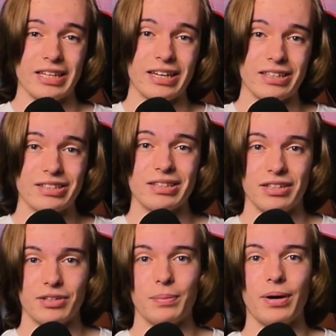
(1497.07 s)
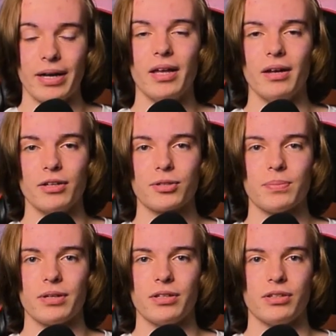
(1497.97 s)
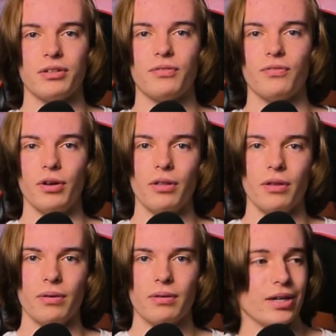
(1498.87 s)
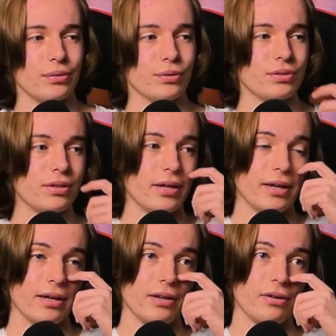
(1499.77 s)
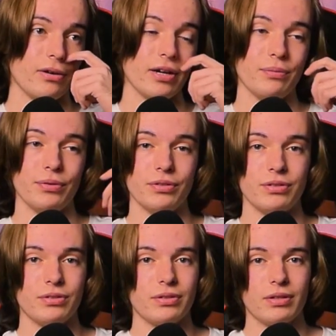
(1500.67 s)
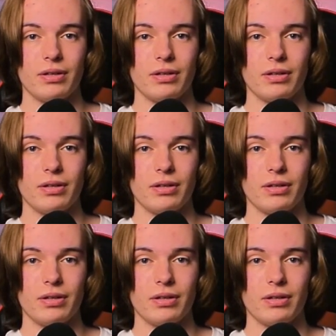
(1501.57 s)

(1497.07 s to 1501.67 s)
get it sent to my house because it's further. I looked at that and I was